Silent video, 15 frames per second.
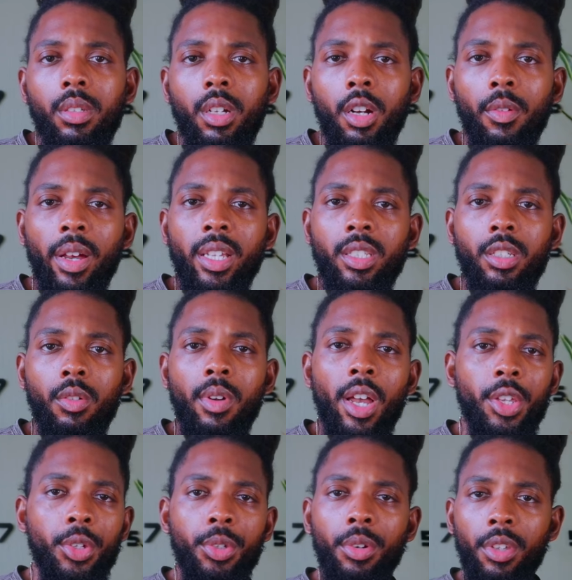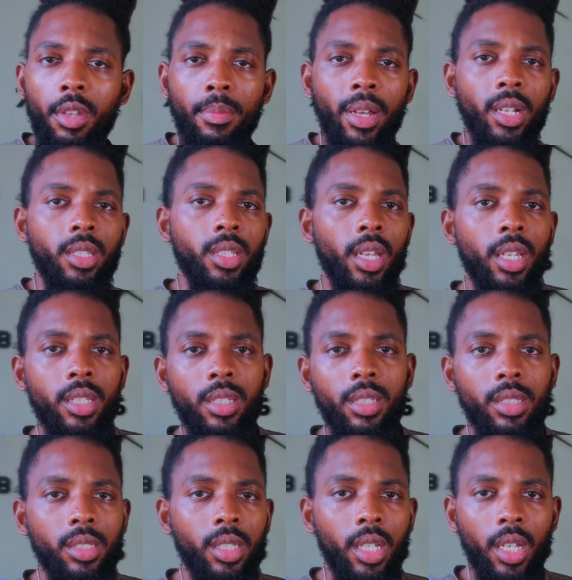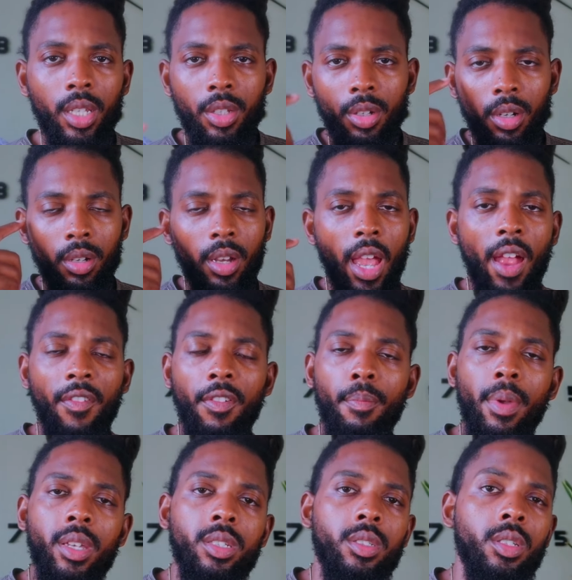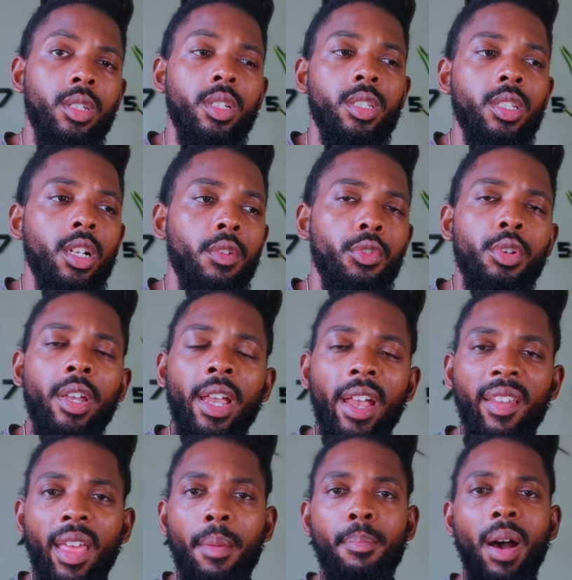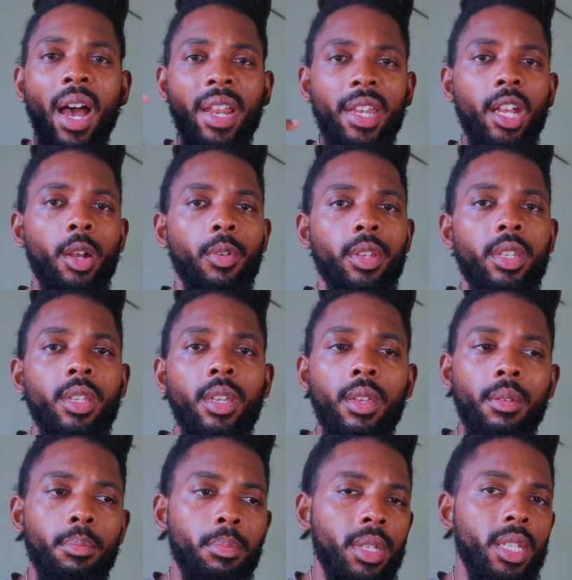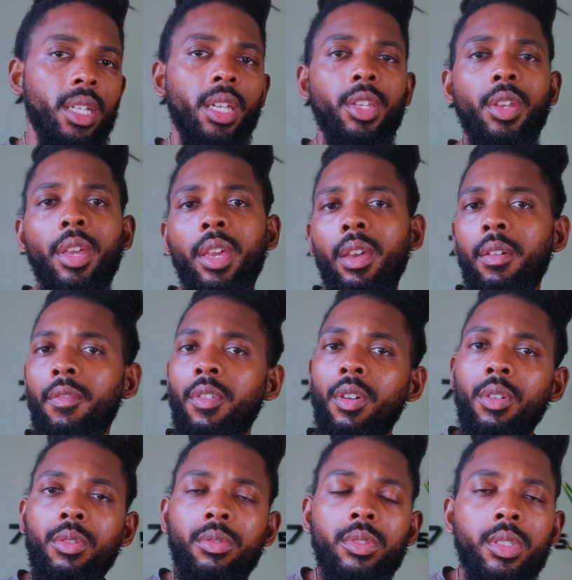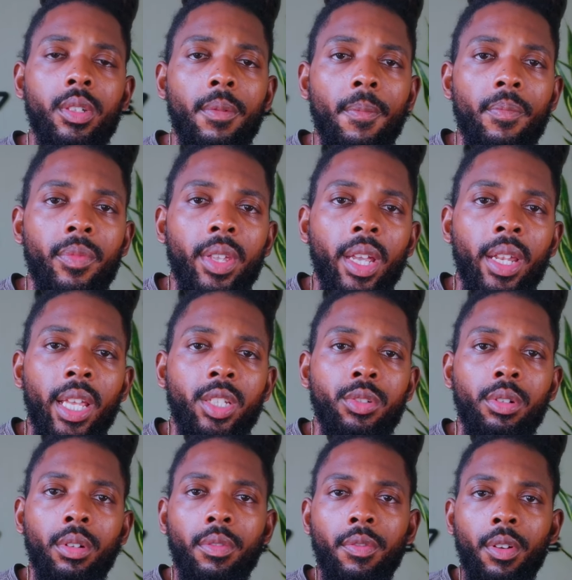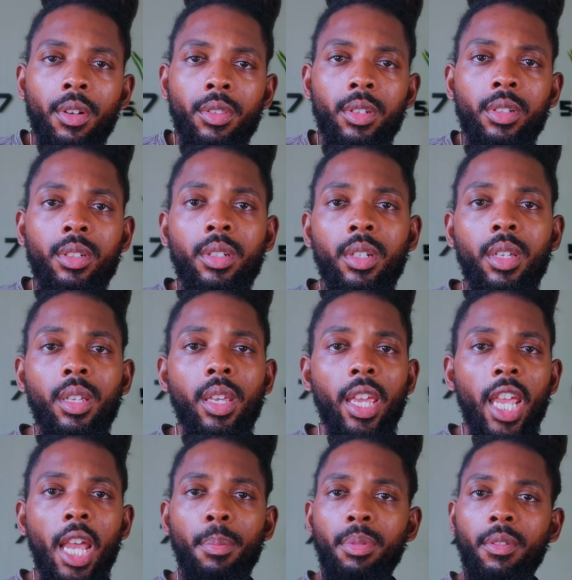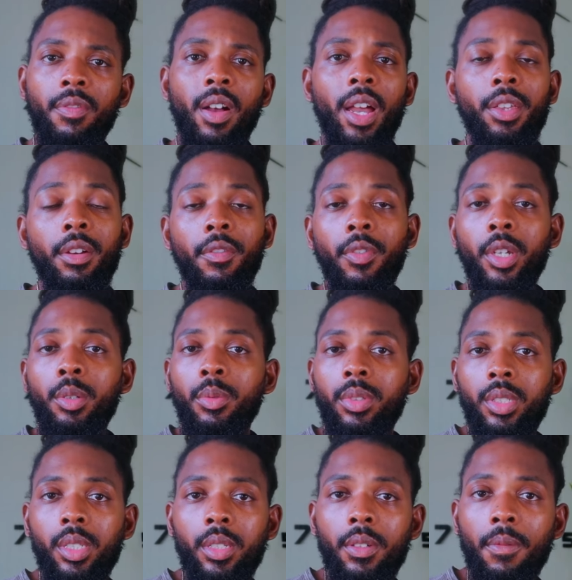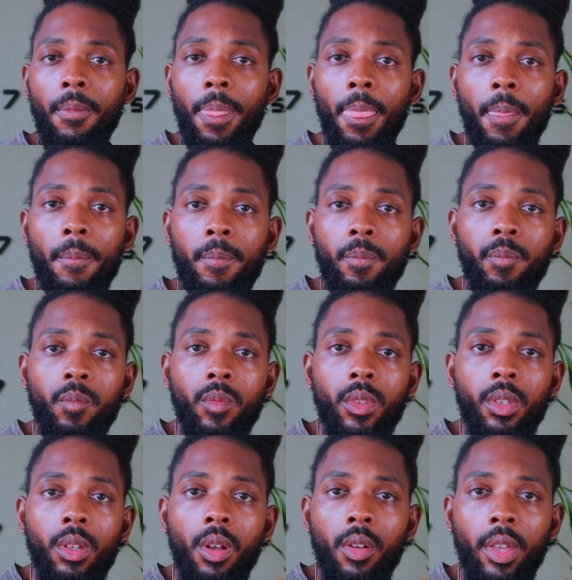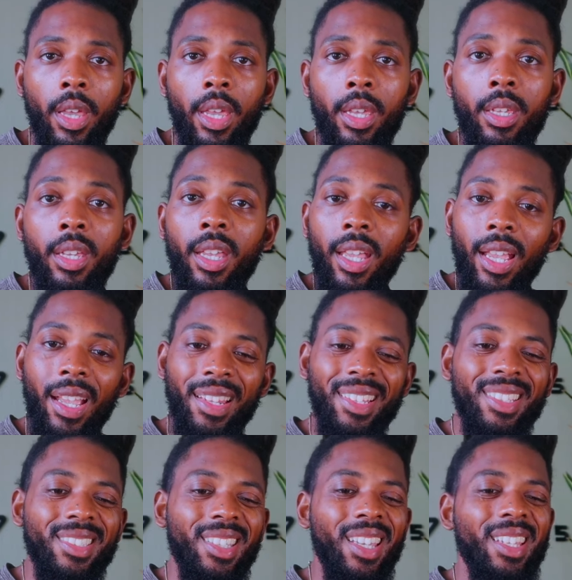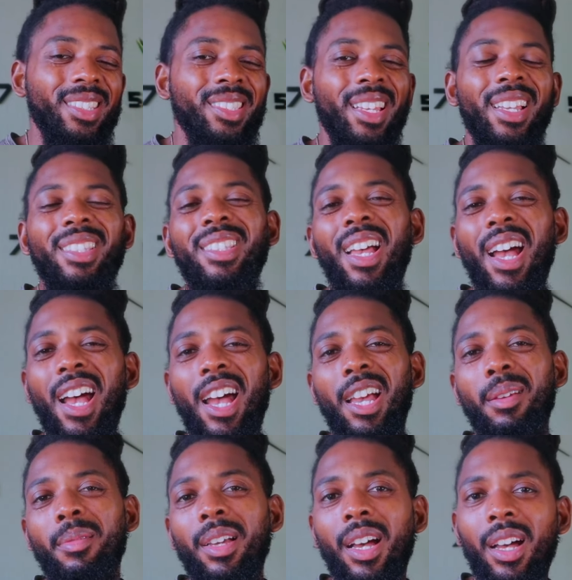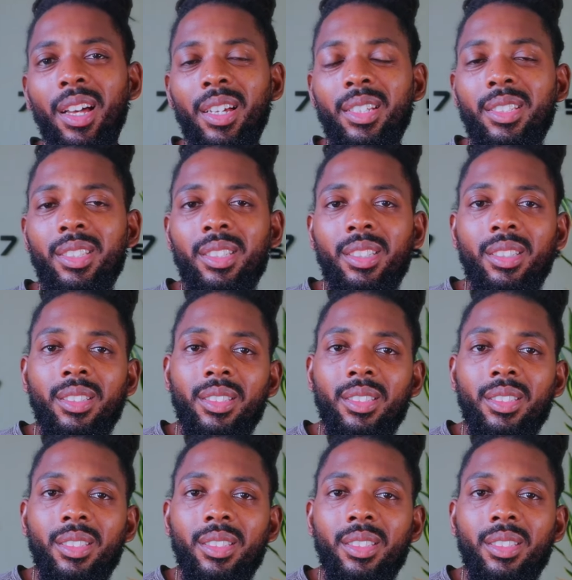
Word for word: All right. So while you're doing your meditation, saying your affirmation to yourself, you can have that binary beat in your headphones, and that's going to further amplify your frequency. Okay. And these things take time, guys.